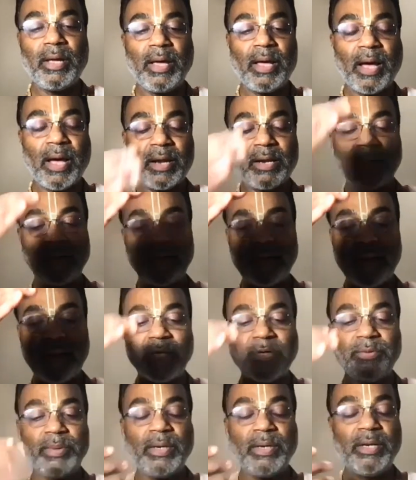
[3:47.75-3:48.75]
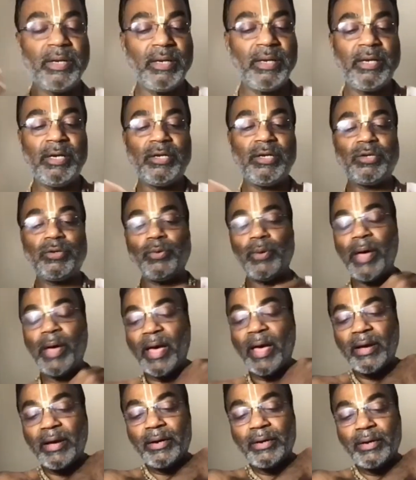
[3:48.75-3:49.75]
and then gradually leads to
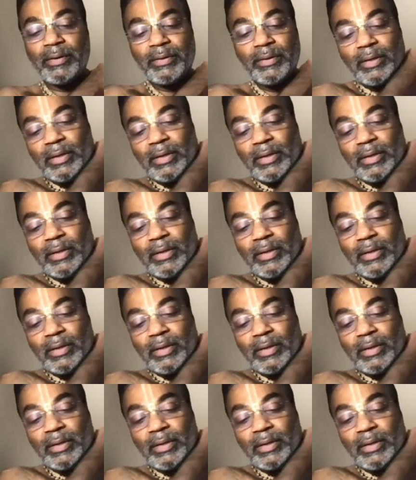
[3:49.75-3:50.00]
anger